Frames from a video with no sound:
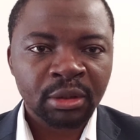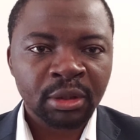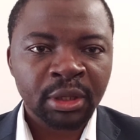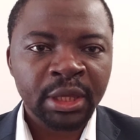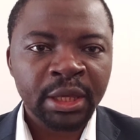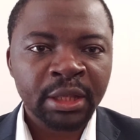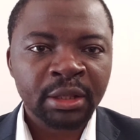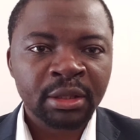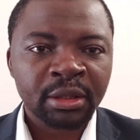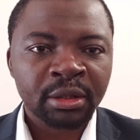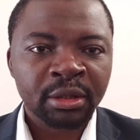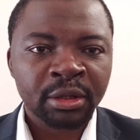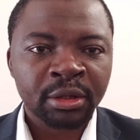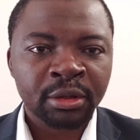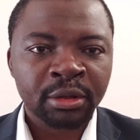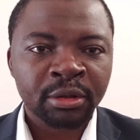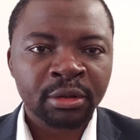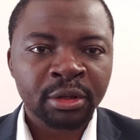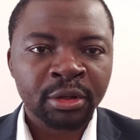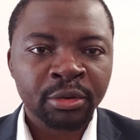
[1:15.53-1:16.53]
get
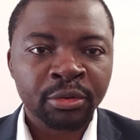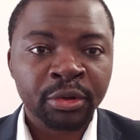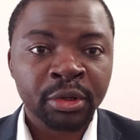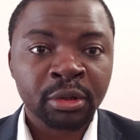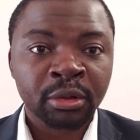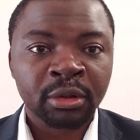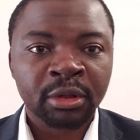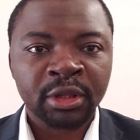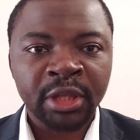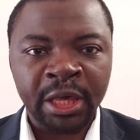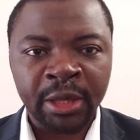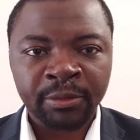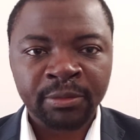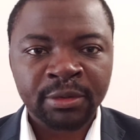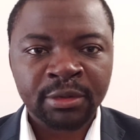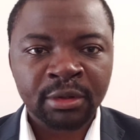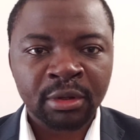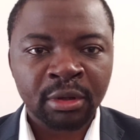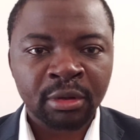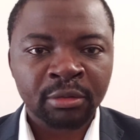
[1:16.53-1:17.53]
the real
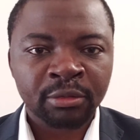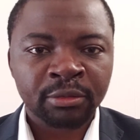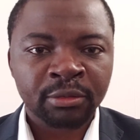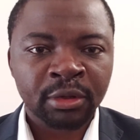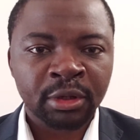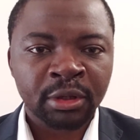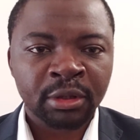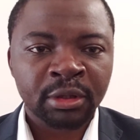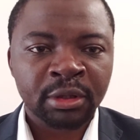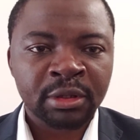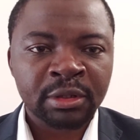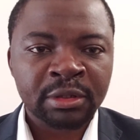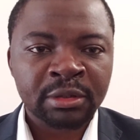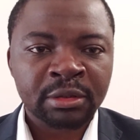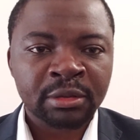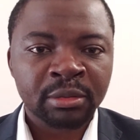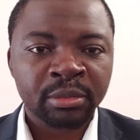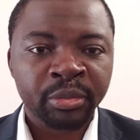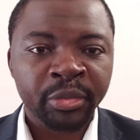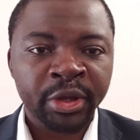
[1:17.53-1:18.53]
depth of
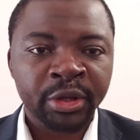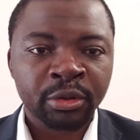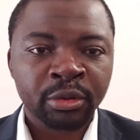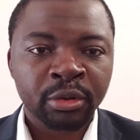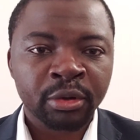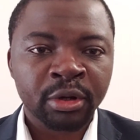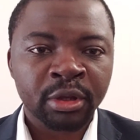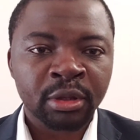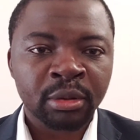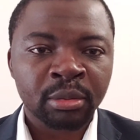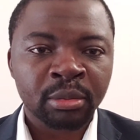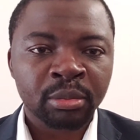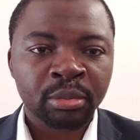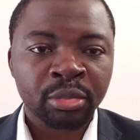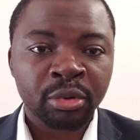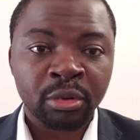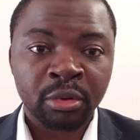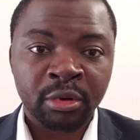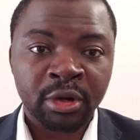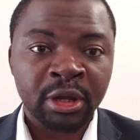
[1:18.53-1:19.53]
this mentoring
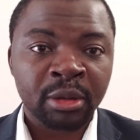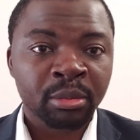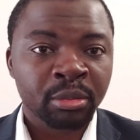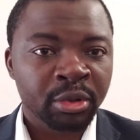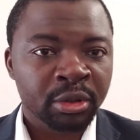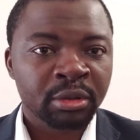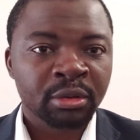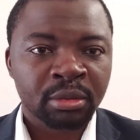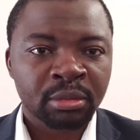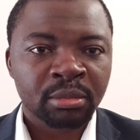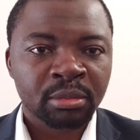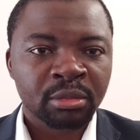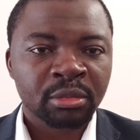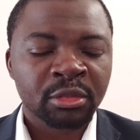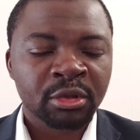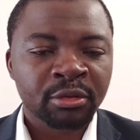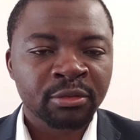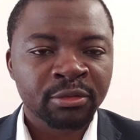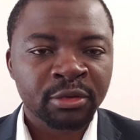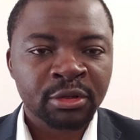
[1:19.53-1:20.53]
program, but
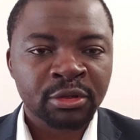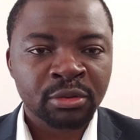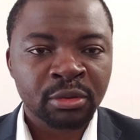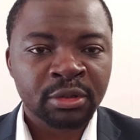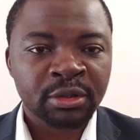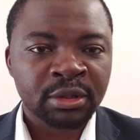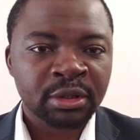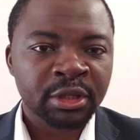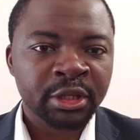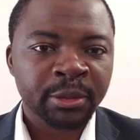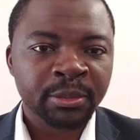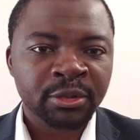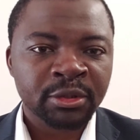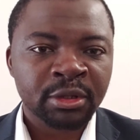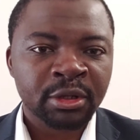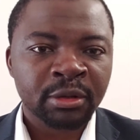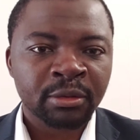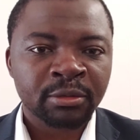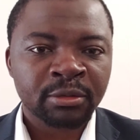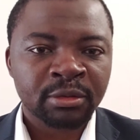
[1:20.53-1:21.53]
the videos in
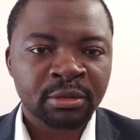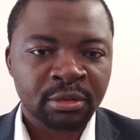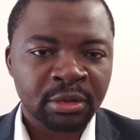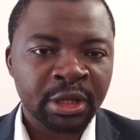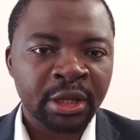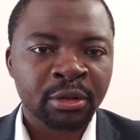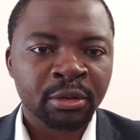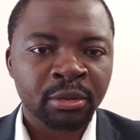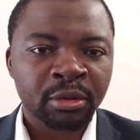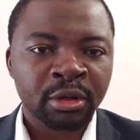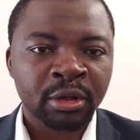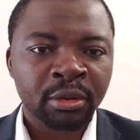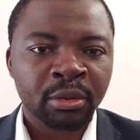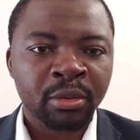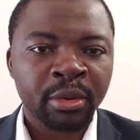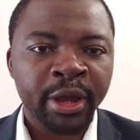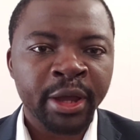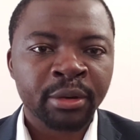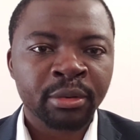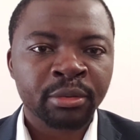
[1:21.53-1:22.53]
themselves, I know they're
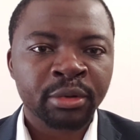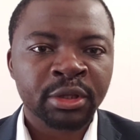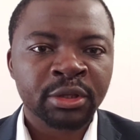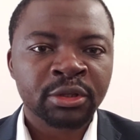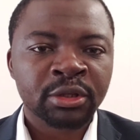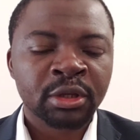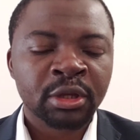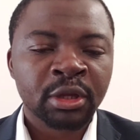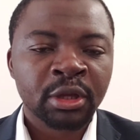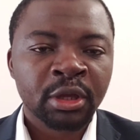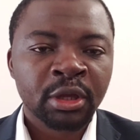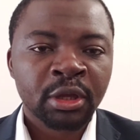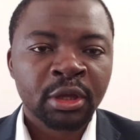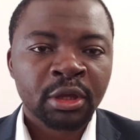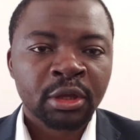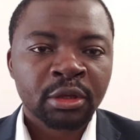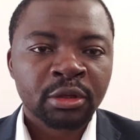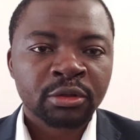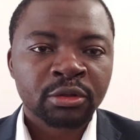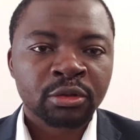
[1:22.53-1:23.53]
quite rich.
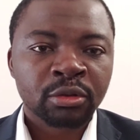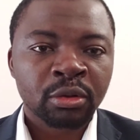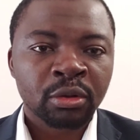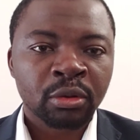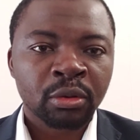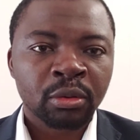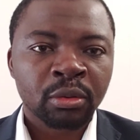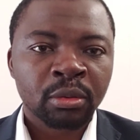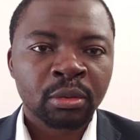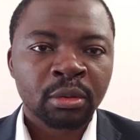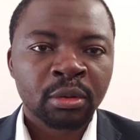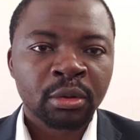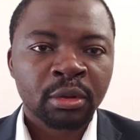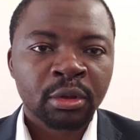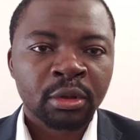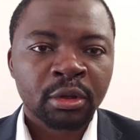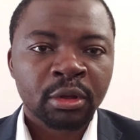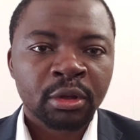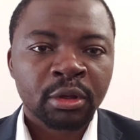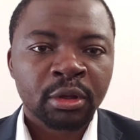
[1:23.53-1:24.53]
So
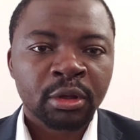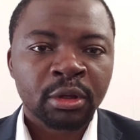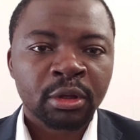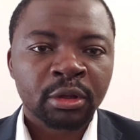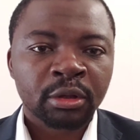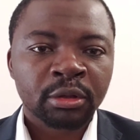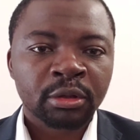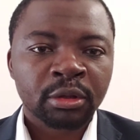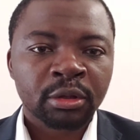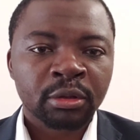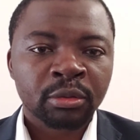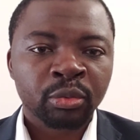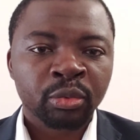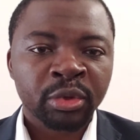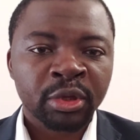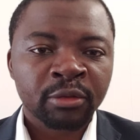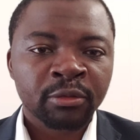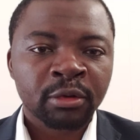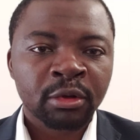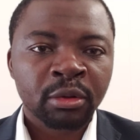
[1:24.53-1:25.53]

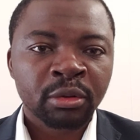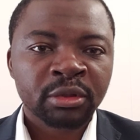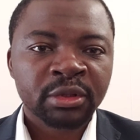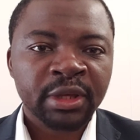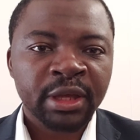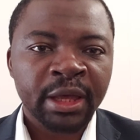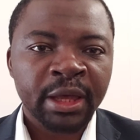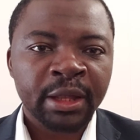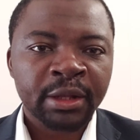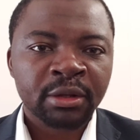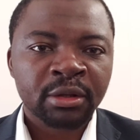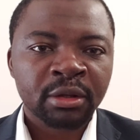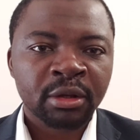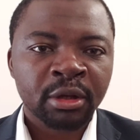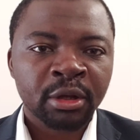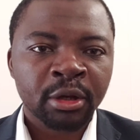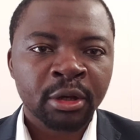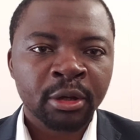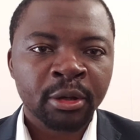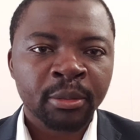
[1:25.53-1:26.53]
we have looked at
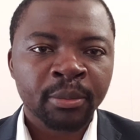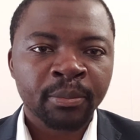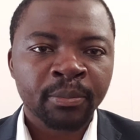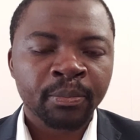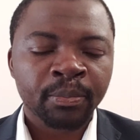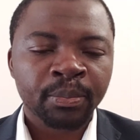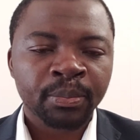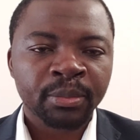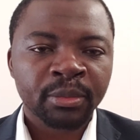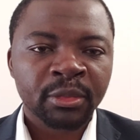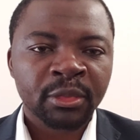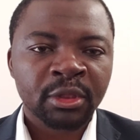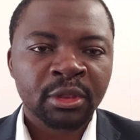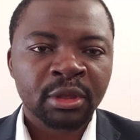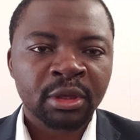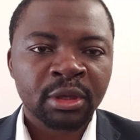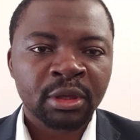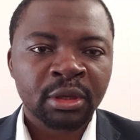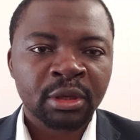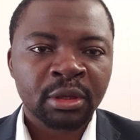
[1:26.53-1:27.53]

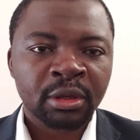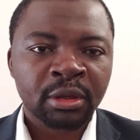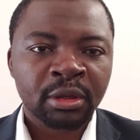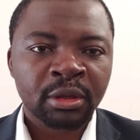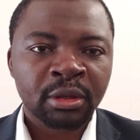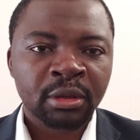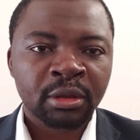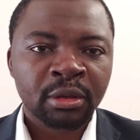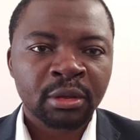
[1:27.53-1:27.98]
the